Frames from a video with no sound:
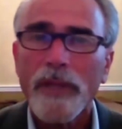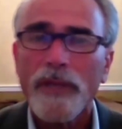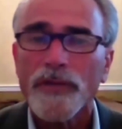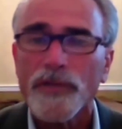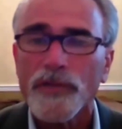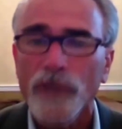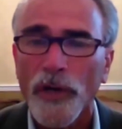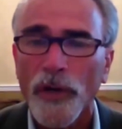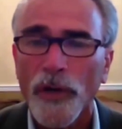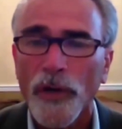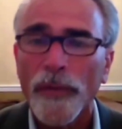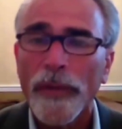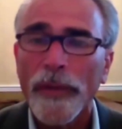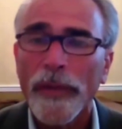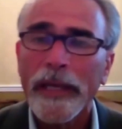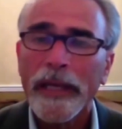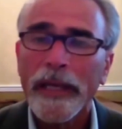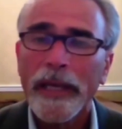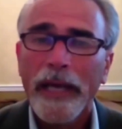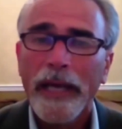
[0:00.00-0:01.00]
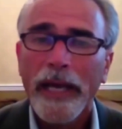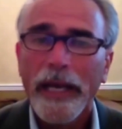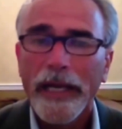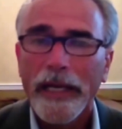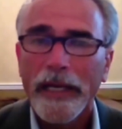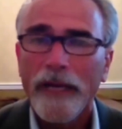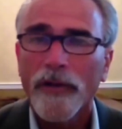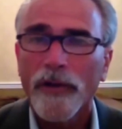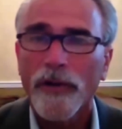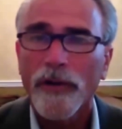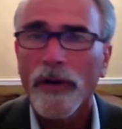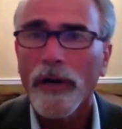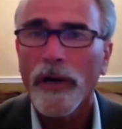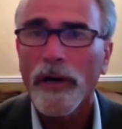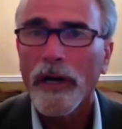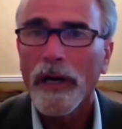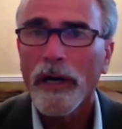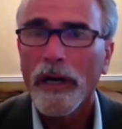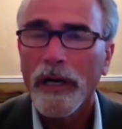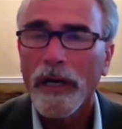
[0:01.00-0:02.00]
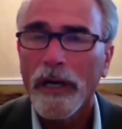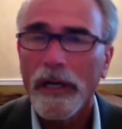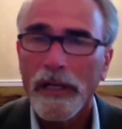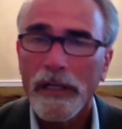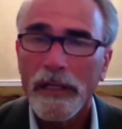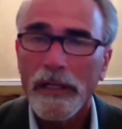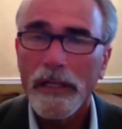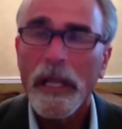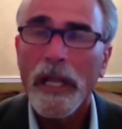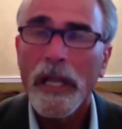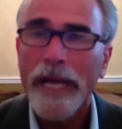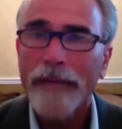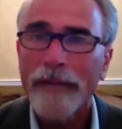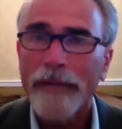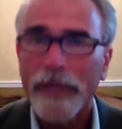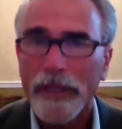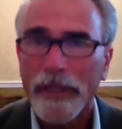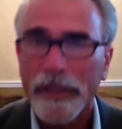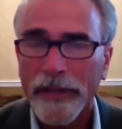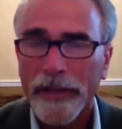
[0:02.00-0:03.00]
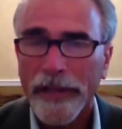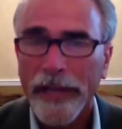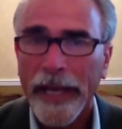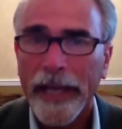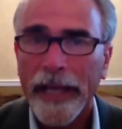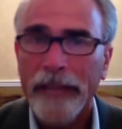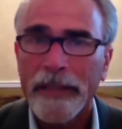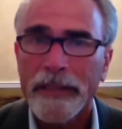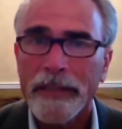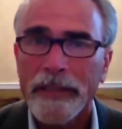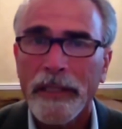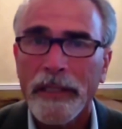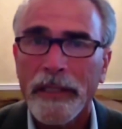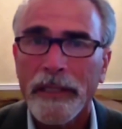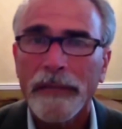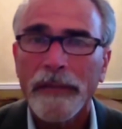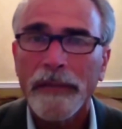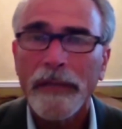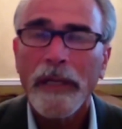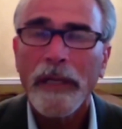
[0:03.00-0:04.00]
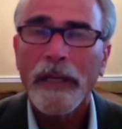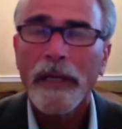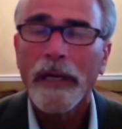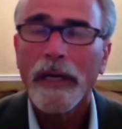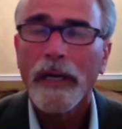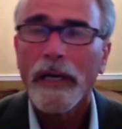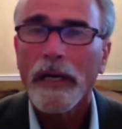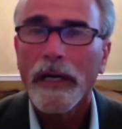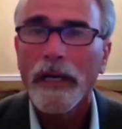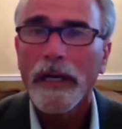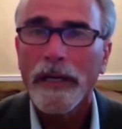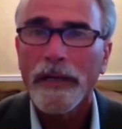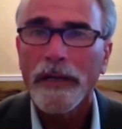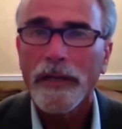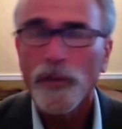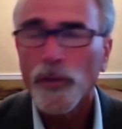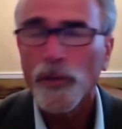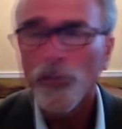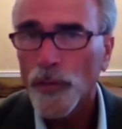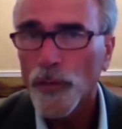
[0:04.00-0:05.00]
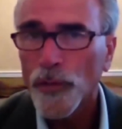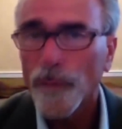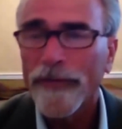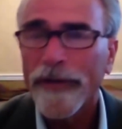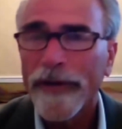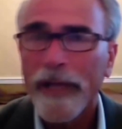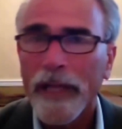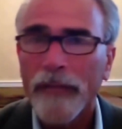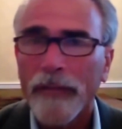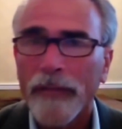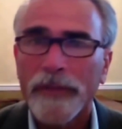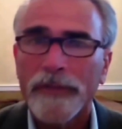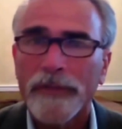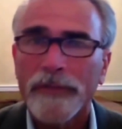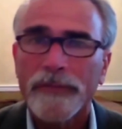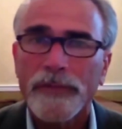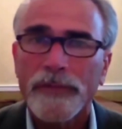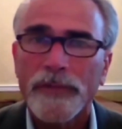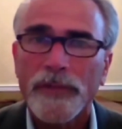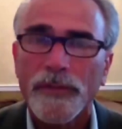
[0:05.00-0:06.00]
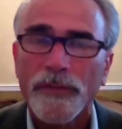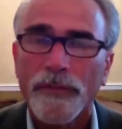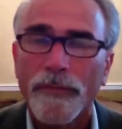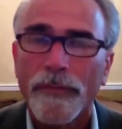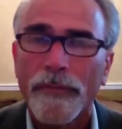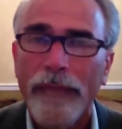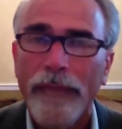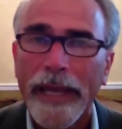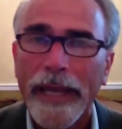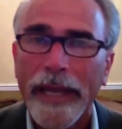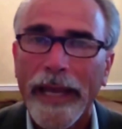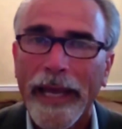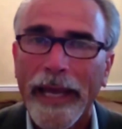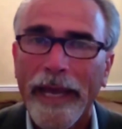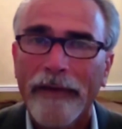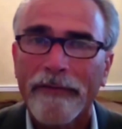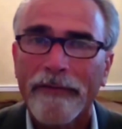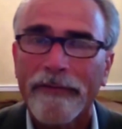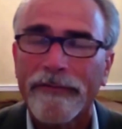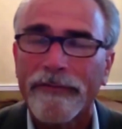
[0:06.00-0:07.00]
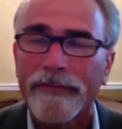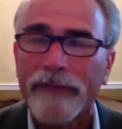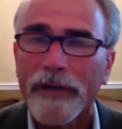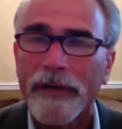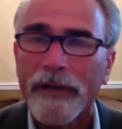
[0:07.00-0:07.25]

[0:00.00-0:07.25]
So another alignment to that is that a new development may have